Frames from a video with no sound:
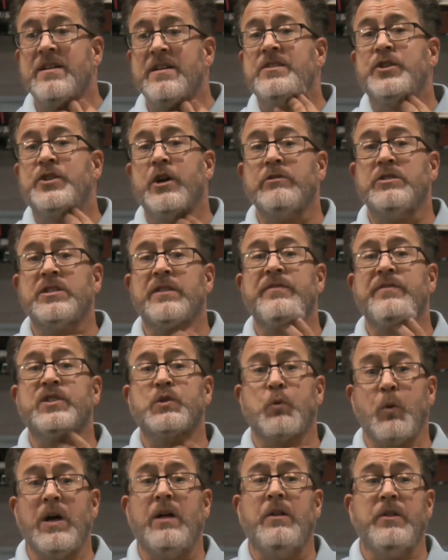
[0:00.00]
Joseph is
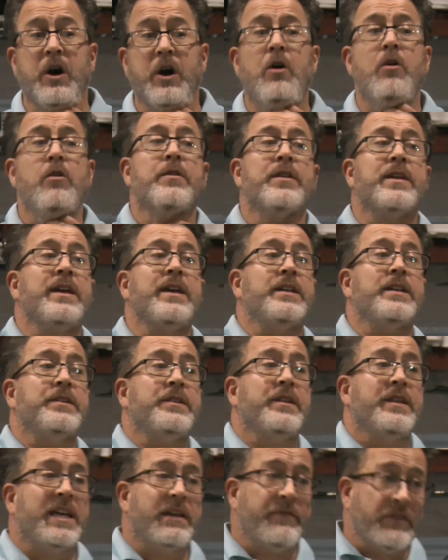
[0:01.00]
well known in
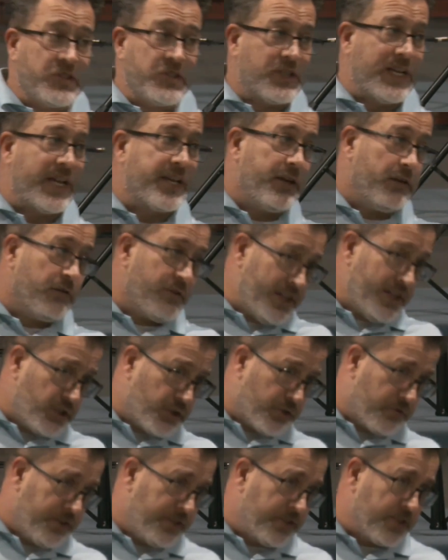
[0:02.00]
even secular
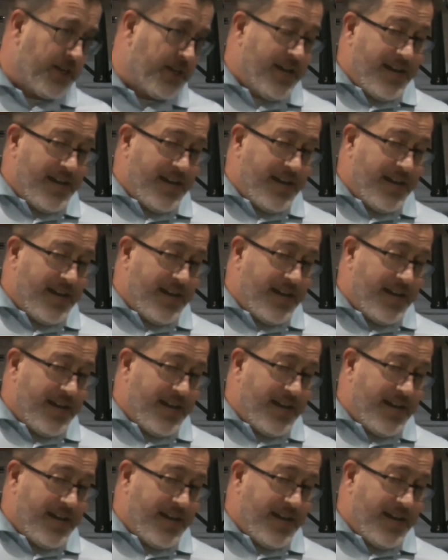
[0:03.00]
histories.